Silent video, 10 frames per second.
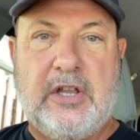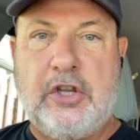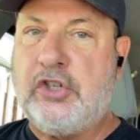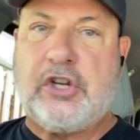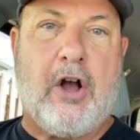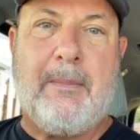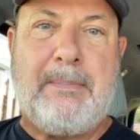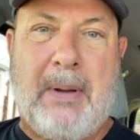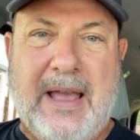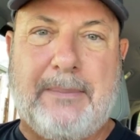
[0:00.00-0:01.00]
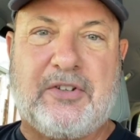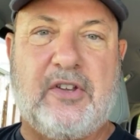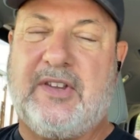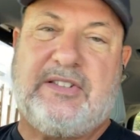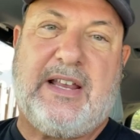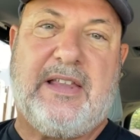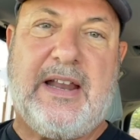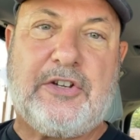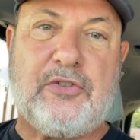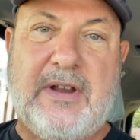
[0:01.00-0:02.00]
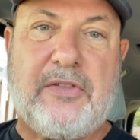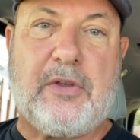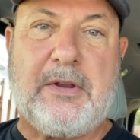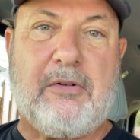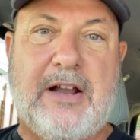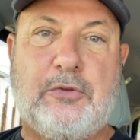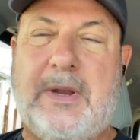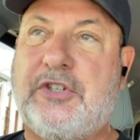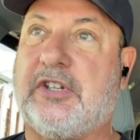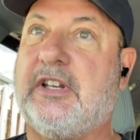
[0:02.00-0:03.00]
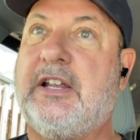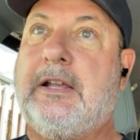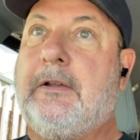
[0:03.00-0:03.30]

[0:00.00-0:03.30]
He used to call me Pipes because I sang the national anthem at graduation.